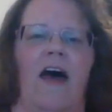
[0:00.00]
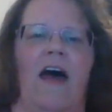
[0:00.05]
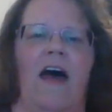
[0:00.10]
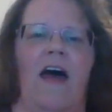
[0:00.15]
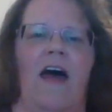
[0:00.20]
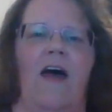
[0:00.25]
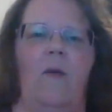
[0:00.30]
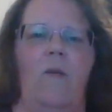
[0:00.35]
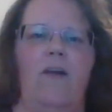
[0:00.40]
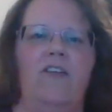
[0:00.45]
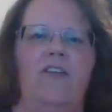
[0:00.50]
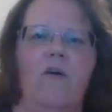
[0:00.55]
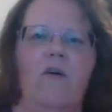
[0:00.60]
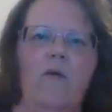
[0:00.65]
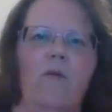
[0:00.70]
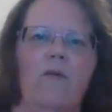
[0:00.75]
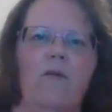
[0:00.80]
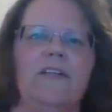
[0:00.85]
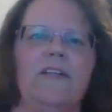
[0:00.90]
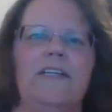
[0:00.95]
And we
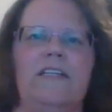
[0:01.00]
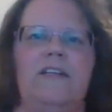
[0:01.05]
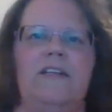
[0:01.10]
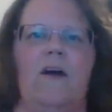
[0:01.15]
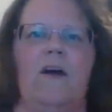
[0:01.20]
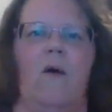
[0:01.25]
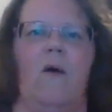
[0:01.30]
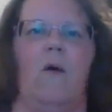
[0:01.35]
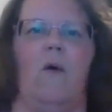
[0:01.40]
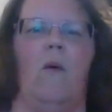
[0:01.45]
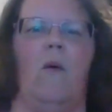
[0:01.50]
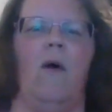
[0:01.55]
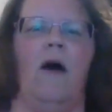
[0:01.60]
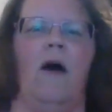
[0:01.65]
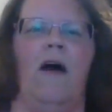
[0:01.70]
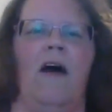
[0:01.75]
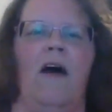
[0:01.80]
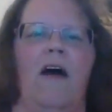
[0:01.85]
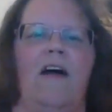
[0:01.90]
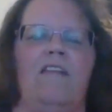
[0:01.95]
don't really know
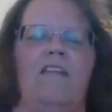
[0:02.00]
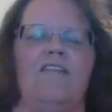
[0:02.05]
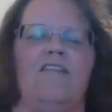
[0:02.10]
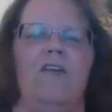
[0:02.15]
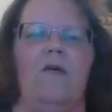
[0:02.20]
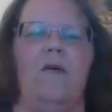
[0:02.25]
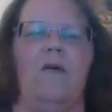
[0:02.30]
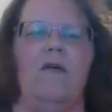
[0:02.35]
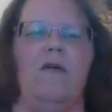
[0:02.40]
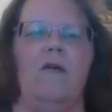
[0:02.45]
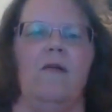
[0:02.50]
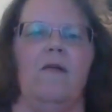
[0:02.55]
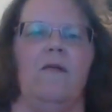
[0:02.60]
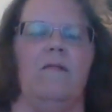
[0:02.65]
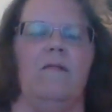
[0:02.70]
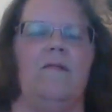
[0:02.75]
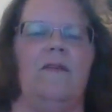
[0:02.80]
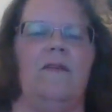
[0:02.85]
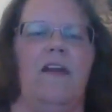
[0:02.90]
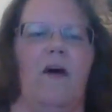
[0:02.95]
his
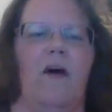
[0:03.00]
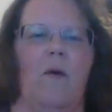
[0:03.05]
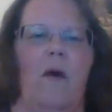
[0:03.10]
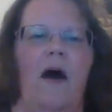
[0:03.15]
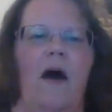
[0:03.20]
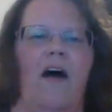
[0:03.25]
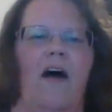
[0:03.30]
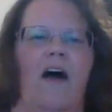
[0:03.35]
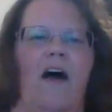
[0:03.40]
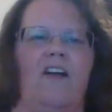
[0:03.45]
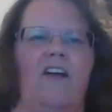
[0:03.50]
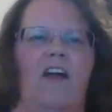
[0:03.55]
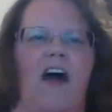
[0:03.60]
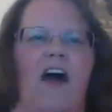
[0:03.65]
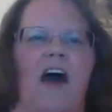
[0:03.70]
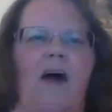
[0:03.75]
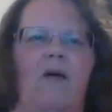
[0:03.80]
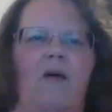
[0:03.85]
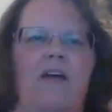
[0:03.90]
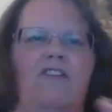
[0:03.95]
total,
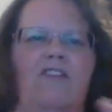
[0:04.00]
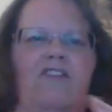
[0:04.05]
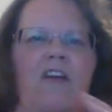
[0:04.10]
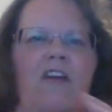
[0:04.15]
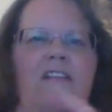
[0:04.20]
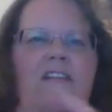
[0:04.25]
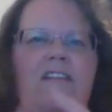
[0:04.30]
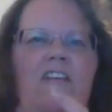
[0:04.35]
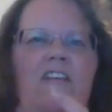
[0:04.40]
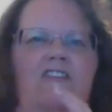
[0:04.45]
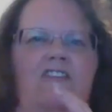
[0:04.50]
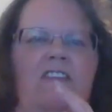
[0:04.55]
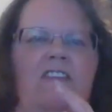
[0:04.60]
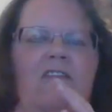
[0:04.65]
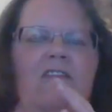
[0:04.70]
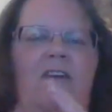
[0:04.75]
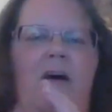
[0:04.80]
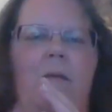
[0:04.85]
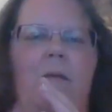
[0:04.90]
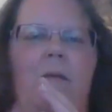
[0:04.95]
how he
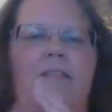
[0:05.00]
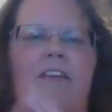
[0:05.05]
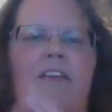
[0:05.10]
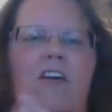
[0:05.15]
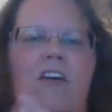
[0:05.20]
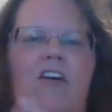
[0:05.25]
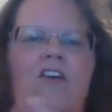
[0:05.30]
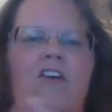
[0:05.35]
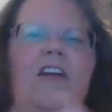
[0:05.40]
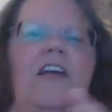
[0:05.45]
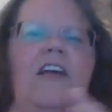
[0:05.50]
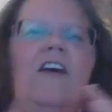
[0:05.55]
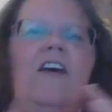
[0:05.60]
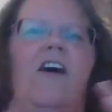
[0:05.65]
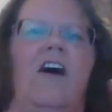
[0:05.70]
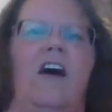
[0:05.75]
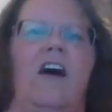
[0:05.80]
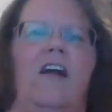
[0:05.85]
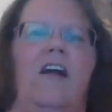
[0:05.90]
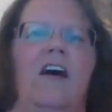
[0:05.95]
transitioned from security
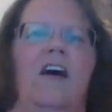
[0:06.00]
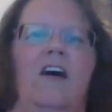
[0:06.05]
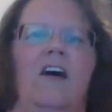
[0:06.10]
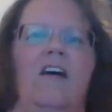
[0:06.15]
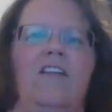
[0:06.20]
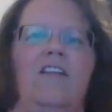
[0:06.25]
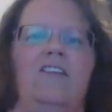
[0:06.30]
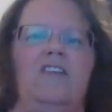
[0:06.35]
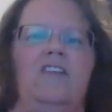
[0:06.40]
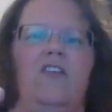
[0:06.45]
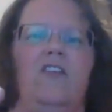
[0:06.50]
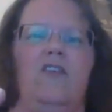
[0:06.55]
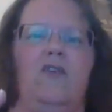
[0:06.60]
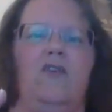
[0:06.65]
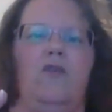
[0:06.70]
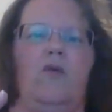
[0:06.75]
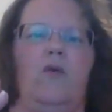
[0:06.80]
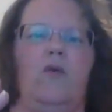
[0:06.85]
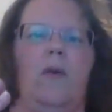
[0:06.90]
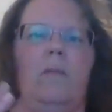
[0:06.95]
guard
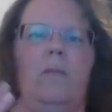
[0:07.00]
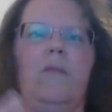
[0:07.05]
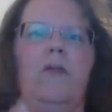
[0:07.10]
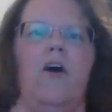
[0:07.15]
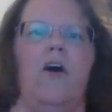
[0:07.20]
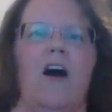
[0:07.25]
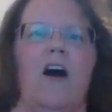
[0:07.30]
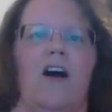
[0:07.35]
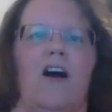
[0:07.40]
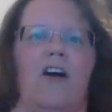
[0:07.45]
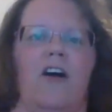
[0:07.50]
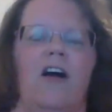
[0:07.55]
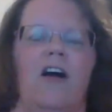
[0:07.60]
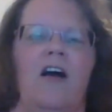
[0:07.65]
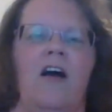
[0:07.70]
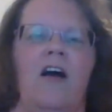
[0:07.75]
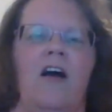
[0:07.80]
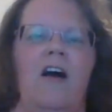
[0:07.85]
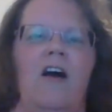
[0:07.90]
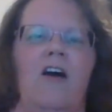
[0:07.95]
to blogger
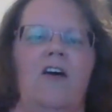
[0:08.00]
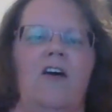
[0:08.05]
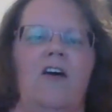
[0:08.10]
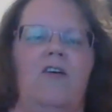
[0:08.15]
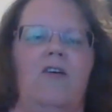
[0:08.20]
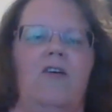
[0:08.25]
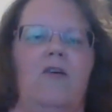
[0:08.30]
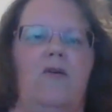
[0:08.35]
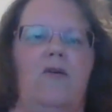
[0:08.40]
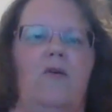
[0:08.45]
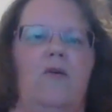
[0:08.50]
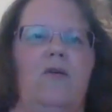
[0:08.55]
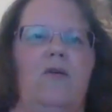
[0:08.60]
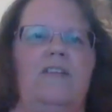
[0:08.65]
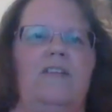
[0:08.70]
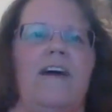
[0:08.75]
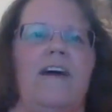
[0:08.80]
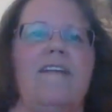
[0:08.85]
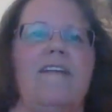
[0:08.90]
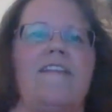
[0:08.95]
who
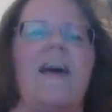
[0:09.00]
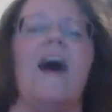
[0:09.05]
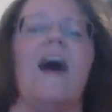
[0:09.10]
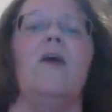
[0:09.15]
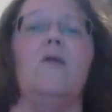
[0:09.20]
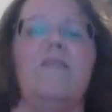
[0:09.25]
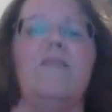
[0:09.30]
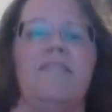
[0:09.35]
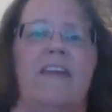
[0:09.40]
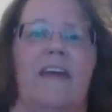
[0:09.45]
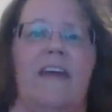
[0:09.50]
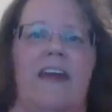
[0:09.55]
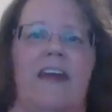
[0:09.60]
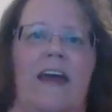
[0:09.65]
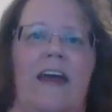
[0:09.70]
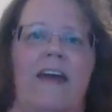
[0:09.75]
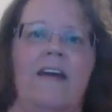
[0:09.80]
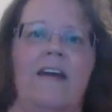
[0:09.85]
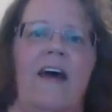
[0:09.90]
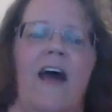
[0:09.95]
does house
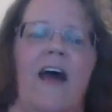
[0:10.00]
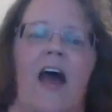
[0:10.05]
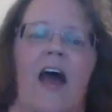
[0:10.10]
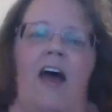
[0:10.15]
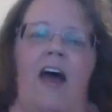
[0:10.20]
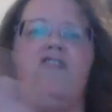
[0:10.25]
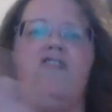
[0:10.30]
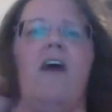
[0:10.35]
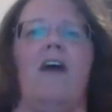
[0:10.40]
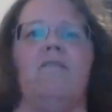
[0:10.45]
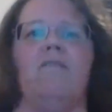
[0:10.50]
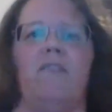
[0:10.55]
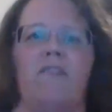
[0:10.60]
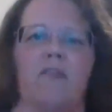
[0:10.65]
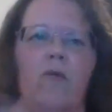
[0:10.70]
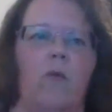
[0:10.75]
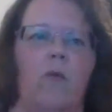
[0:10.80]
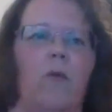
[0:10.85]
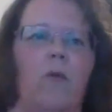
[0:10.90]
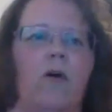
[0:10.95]
sitting and travels
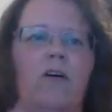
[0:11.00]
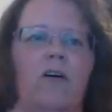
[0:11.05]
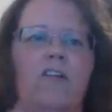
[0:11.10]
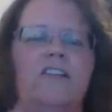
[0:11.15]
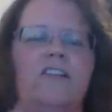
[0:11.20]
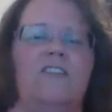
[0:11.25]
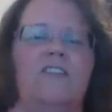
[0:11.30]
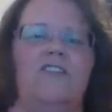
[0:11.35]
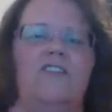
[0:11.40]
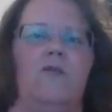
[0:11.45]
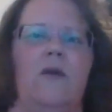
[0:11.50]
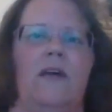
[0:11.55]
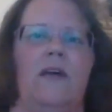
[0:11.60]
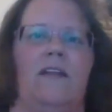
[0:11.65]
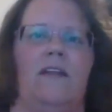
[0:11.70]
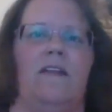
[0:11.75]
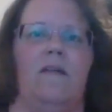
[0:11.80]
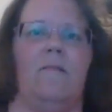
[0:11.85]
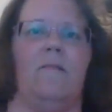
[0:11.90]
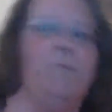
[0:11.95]
the world
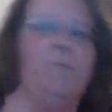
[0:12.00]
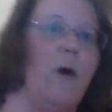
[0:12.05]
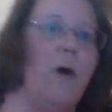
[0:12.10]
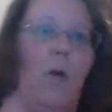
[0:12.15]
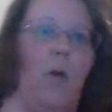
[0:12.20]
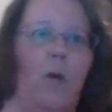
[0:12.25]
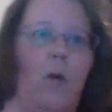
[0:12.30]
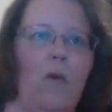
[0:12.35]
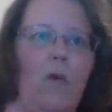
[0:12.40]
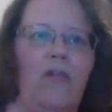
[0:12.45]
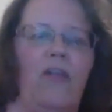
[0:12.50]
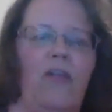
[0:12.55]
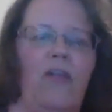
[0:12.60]
doing both.